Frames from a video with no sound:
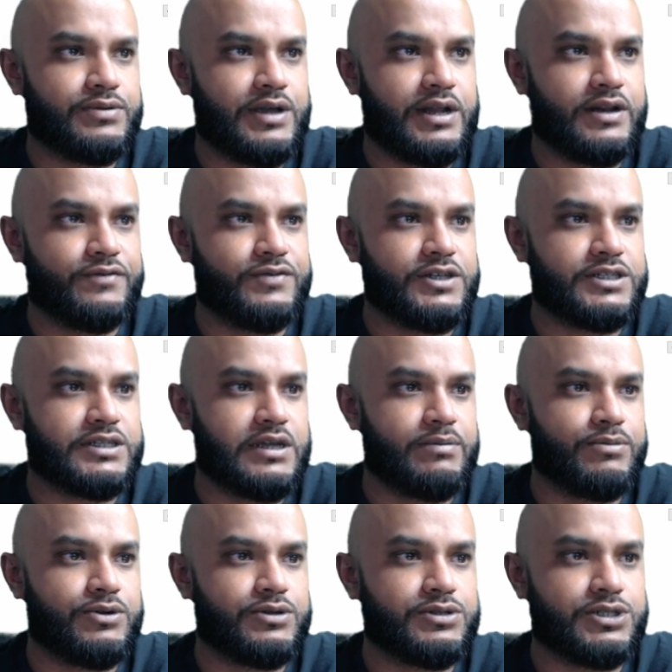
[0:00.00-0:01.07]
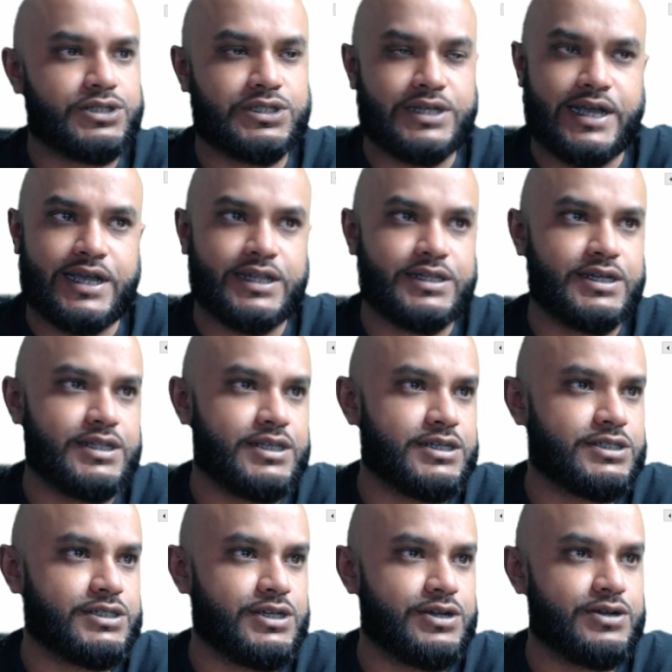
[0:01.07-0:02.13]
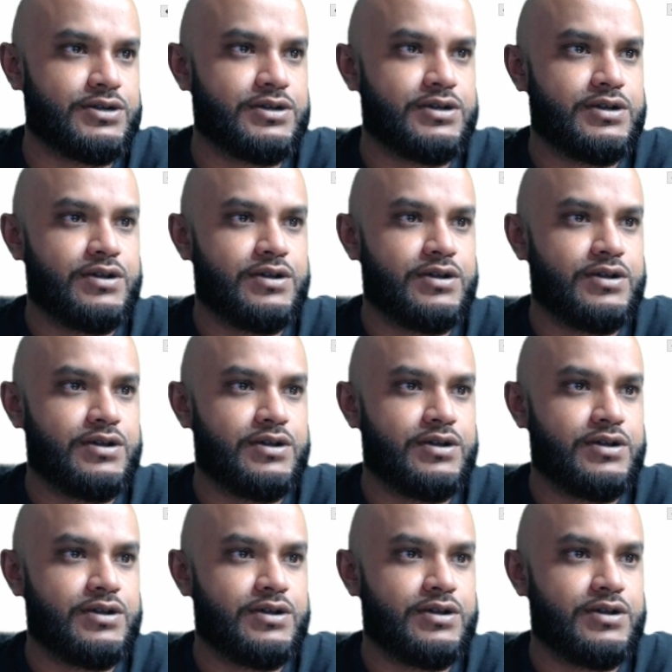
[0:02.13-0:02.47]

end of December, just like it did this year,